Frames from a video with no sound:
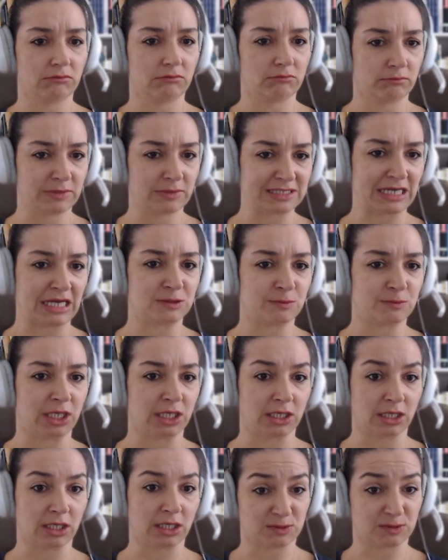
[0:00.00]
besides
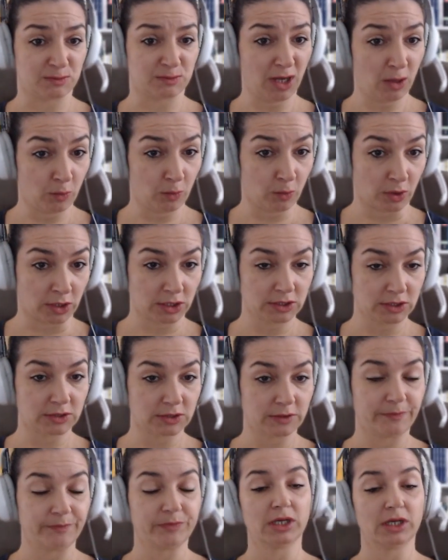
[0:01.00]
being a small word,
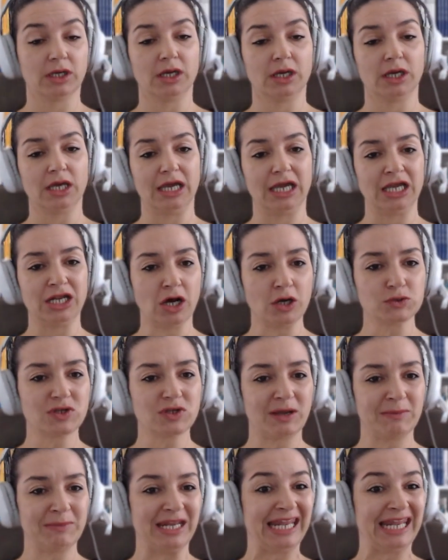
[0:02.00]
it
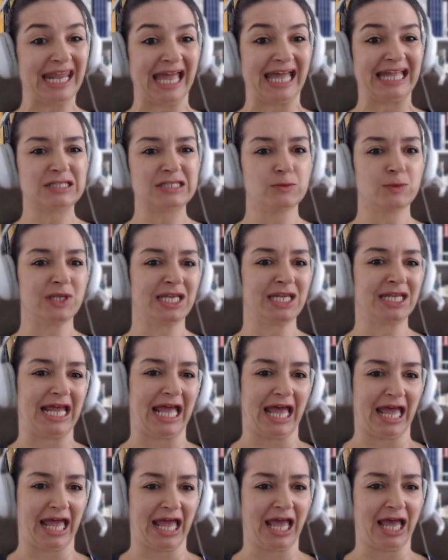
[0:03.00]
also, I mean, it ends with an
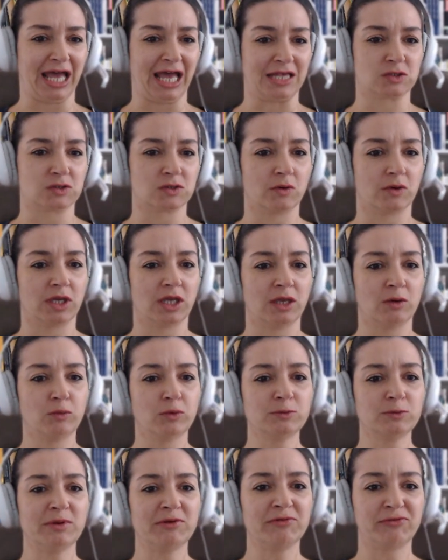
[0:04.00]
S. So it
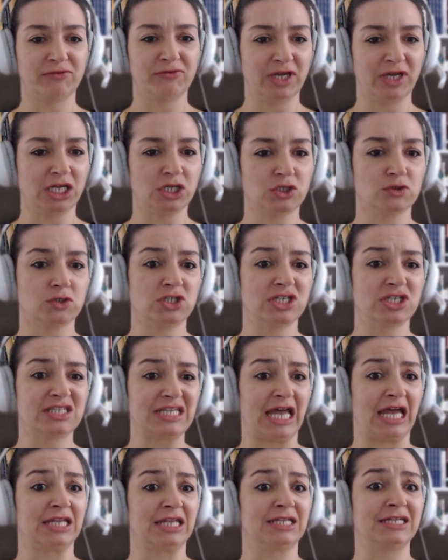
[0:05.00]
would be funny to just
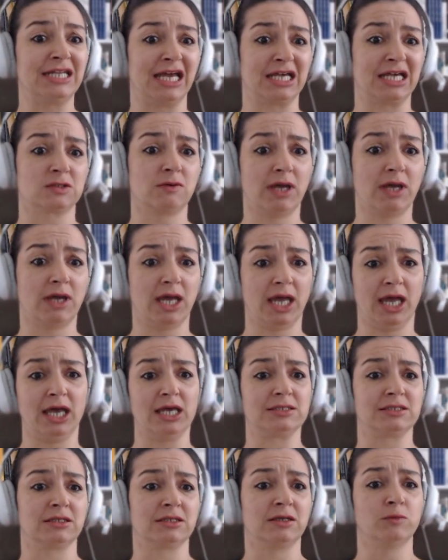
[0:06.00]
add an extra
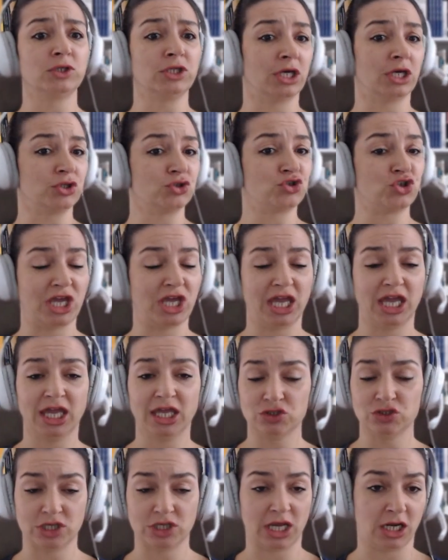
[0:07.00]
S. It would not
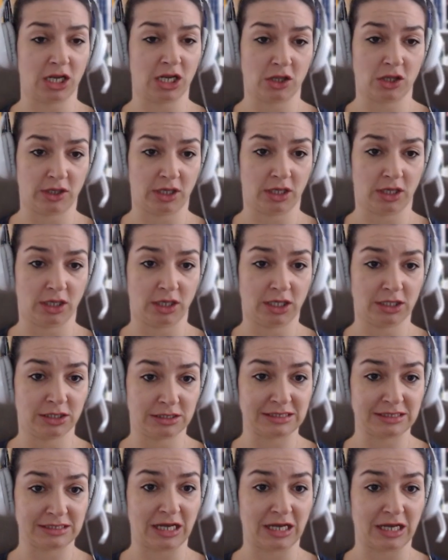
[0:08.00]
change anything in the
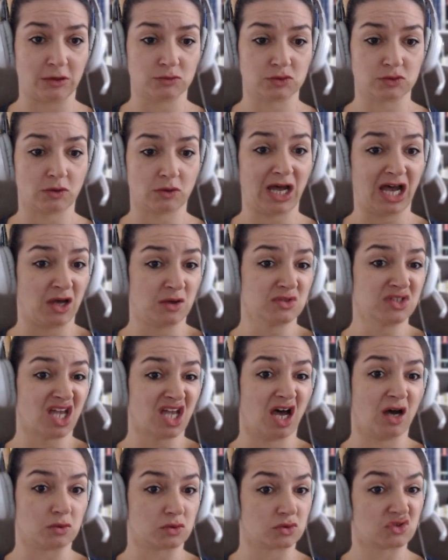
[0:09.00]
sound. So, house,
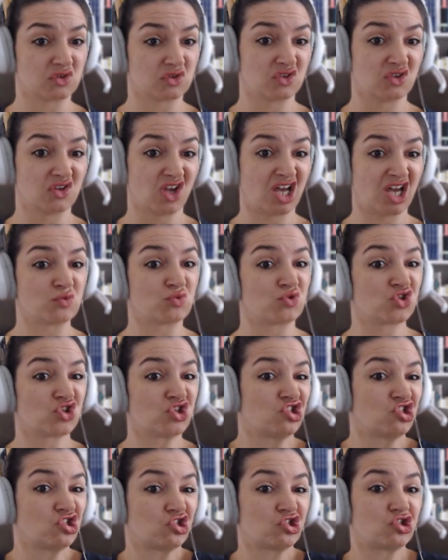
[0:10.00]
house,
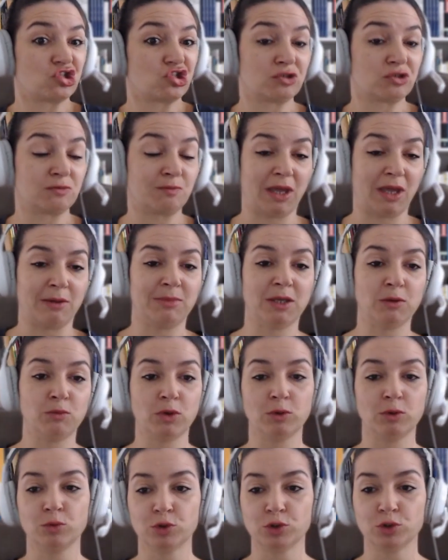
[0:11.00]
house. Maybe we
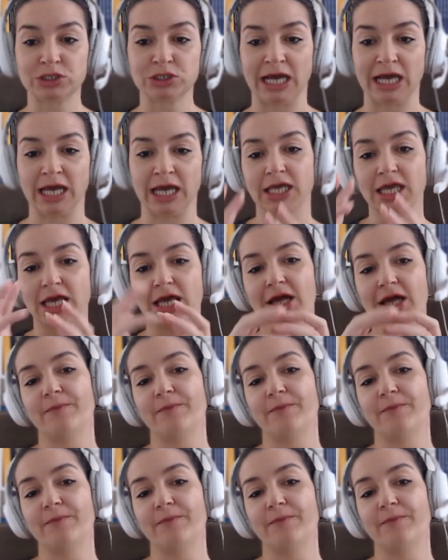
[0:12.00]
would like